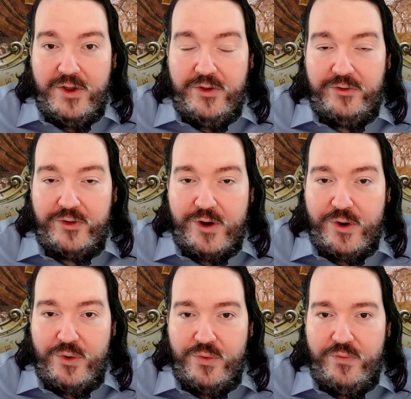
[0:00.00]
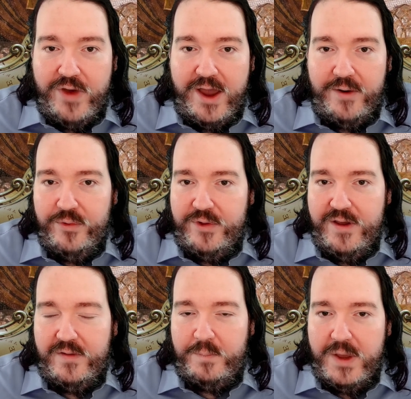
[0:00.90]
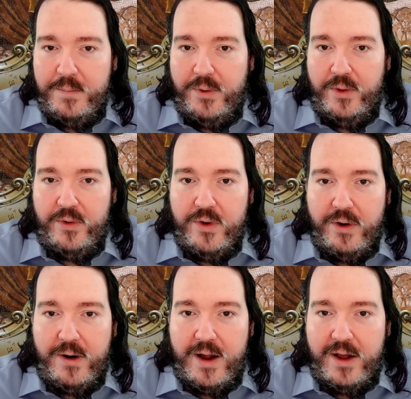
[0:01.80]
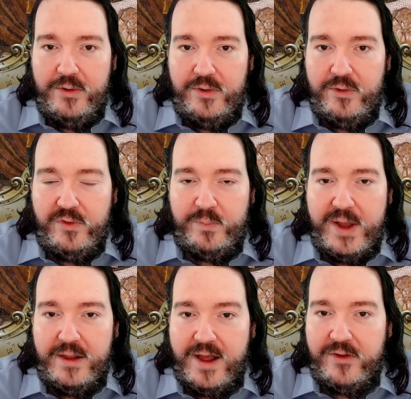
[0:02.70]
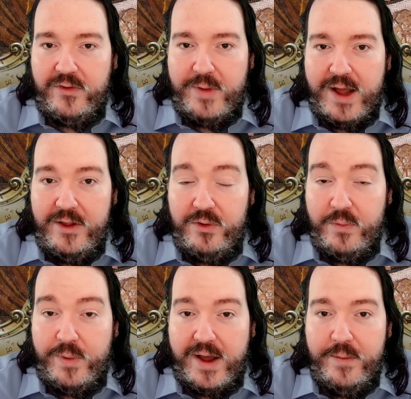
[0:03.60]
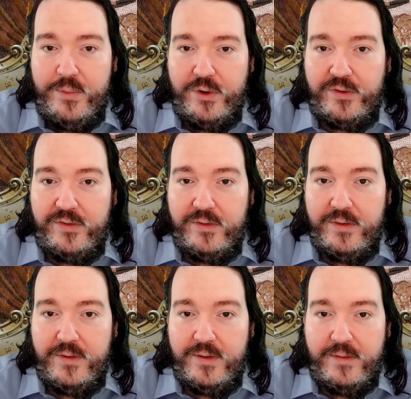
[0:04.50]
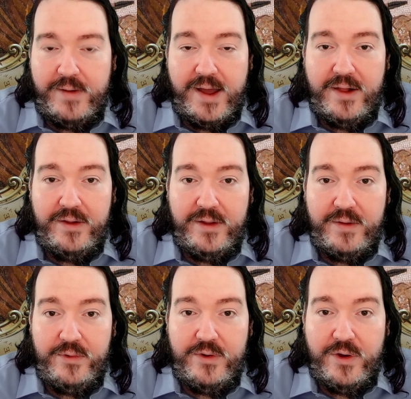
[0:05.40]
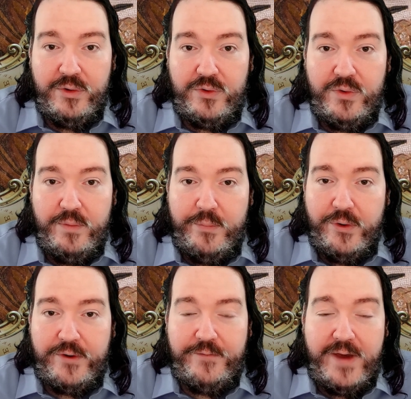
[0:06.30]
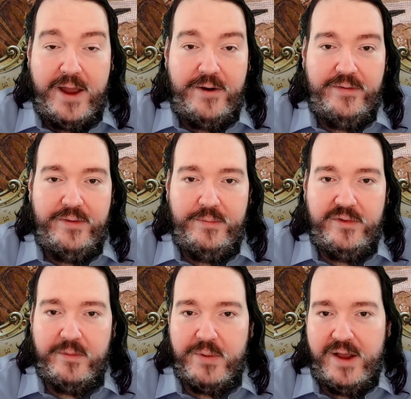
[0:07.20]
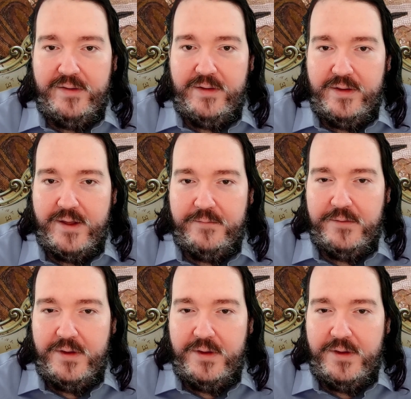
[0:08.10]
So where would these people go around to spend lots of money to buy books? Well, they would go to book fairs, surprisingly enough.